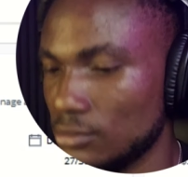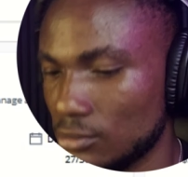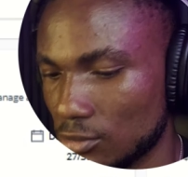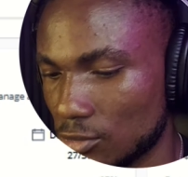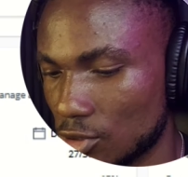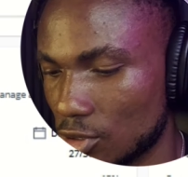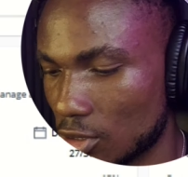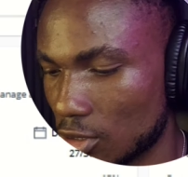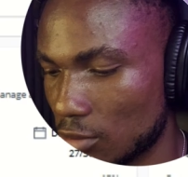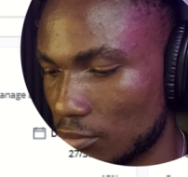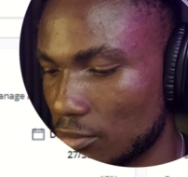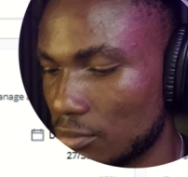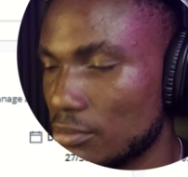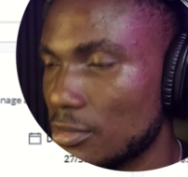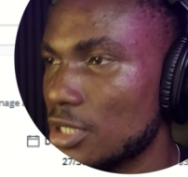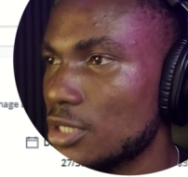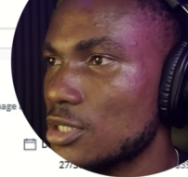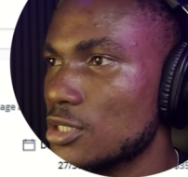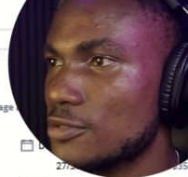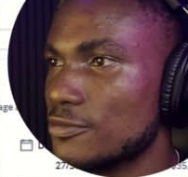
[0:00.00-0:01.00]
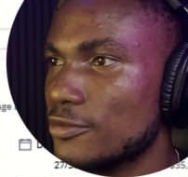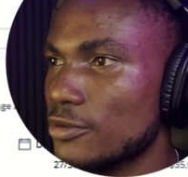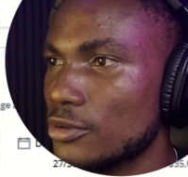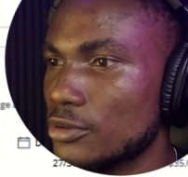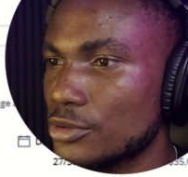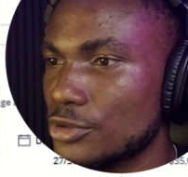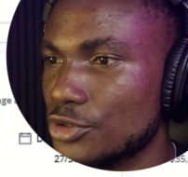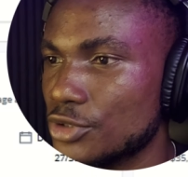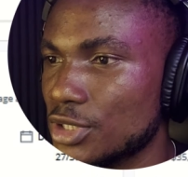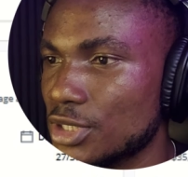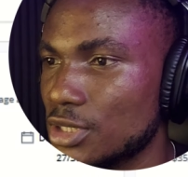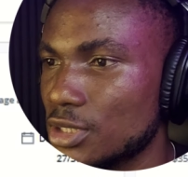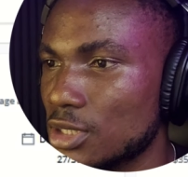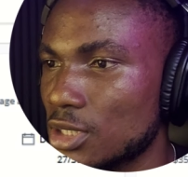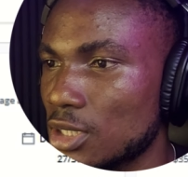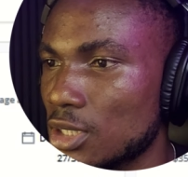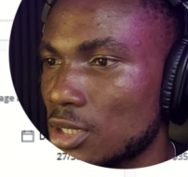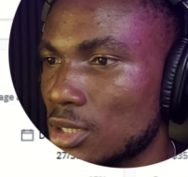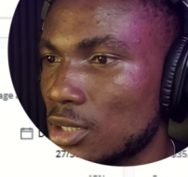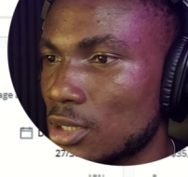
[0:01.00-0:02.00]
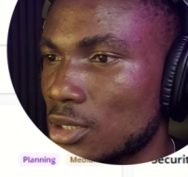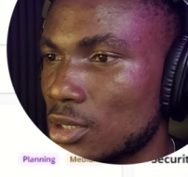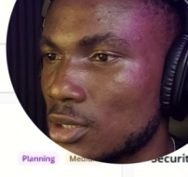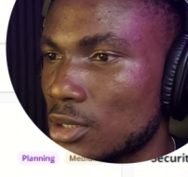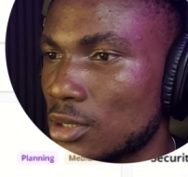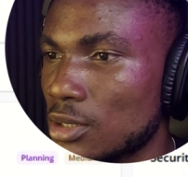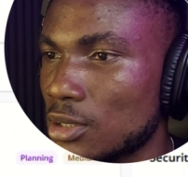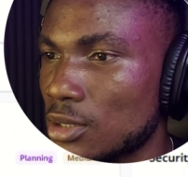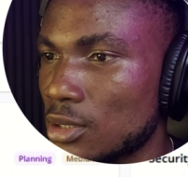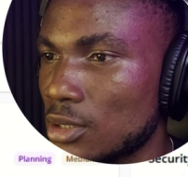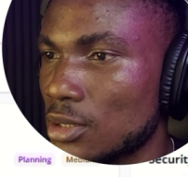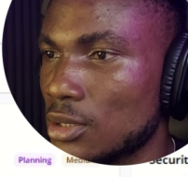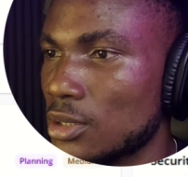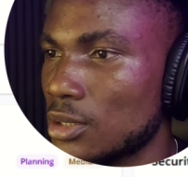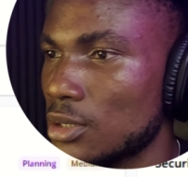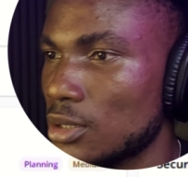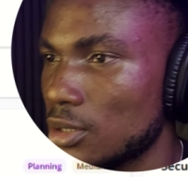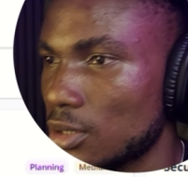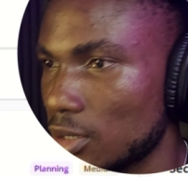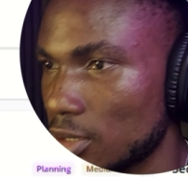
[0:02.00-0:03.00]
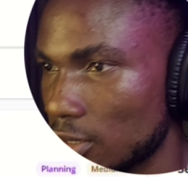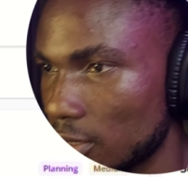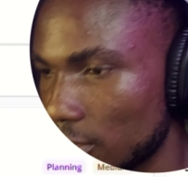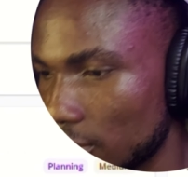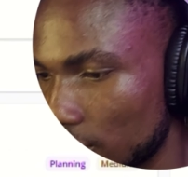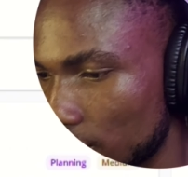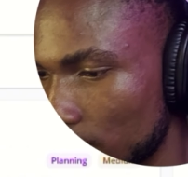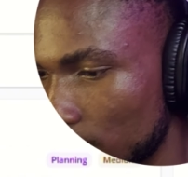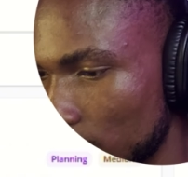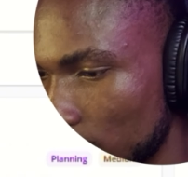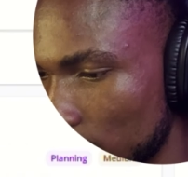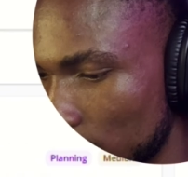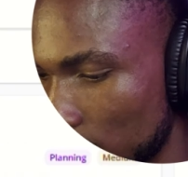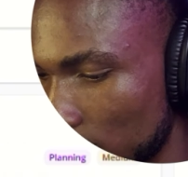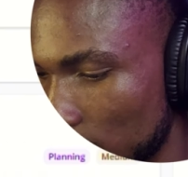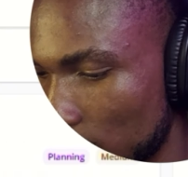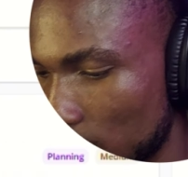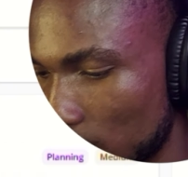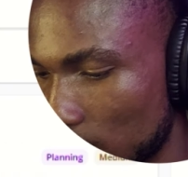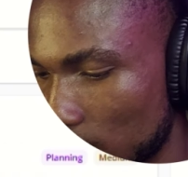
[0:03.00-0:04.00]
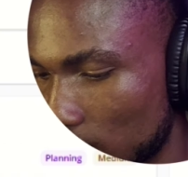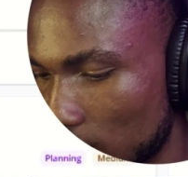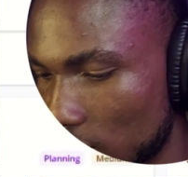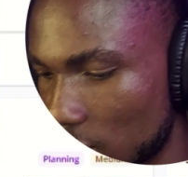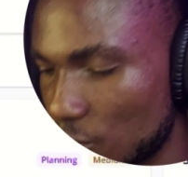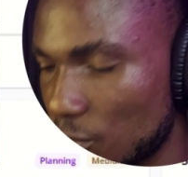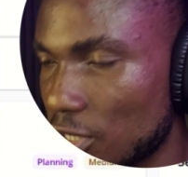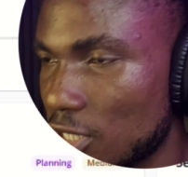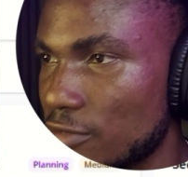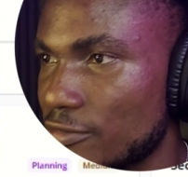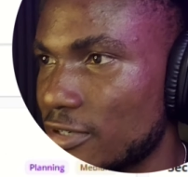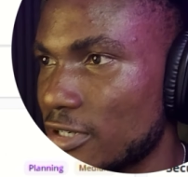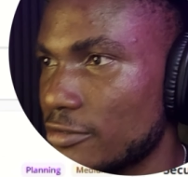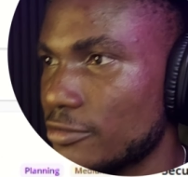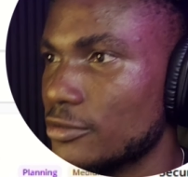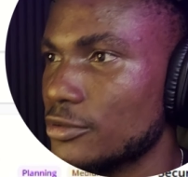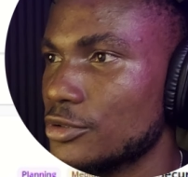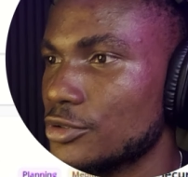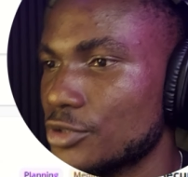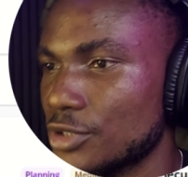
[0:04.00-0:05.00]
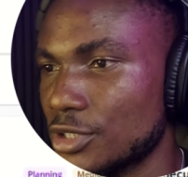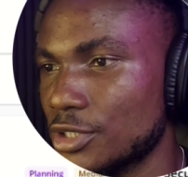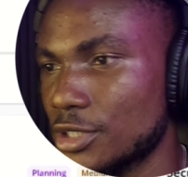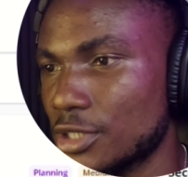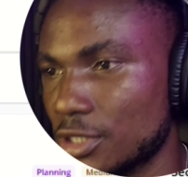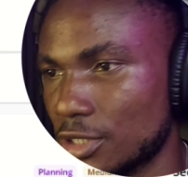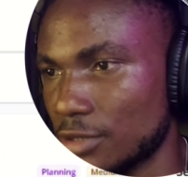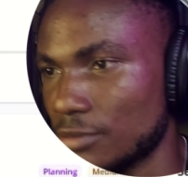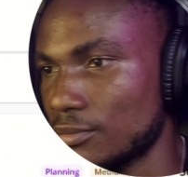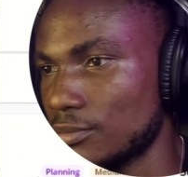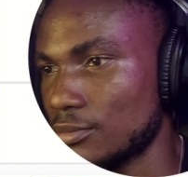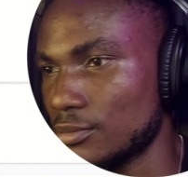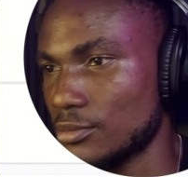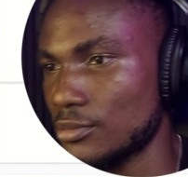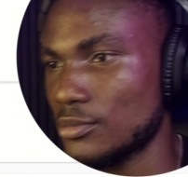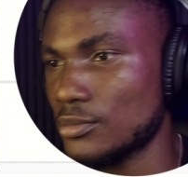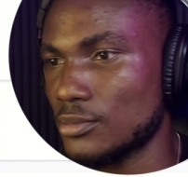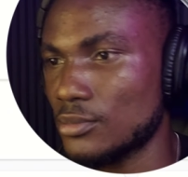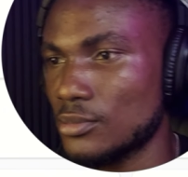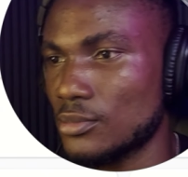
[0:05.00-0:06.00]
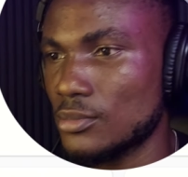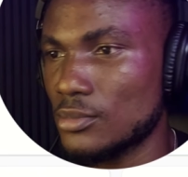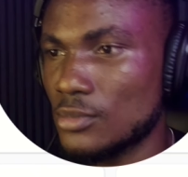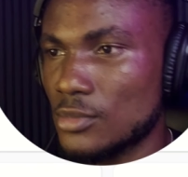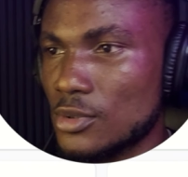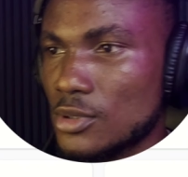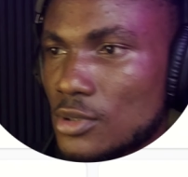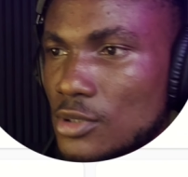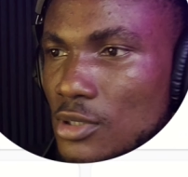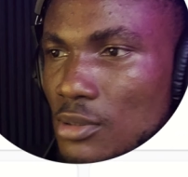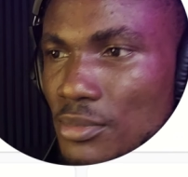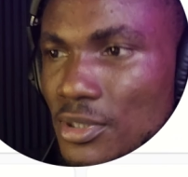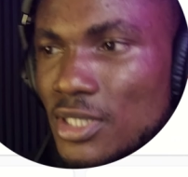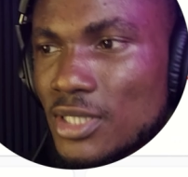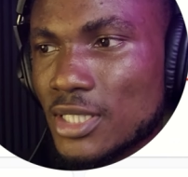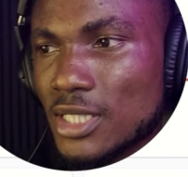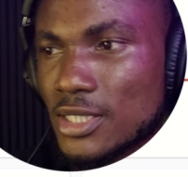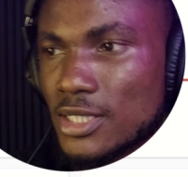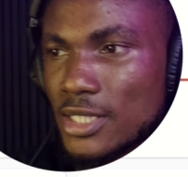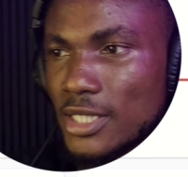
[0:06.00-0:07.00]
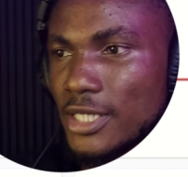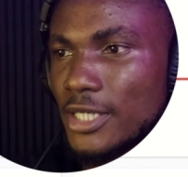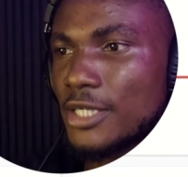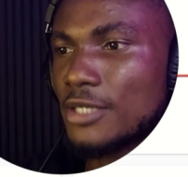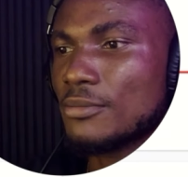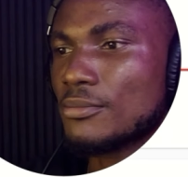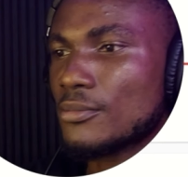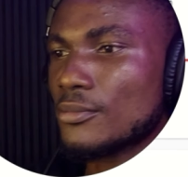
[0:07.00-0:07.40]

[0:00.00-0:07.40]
So I make this 400 and just make it 500, something that high.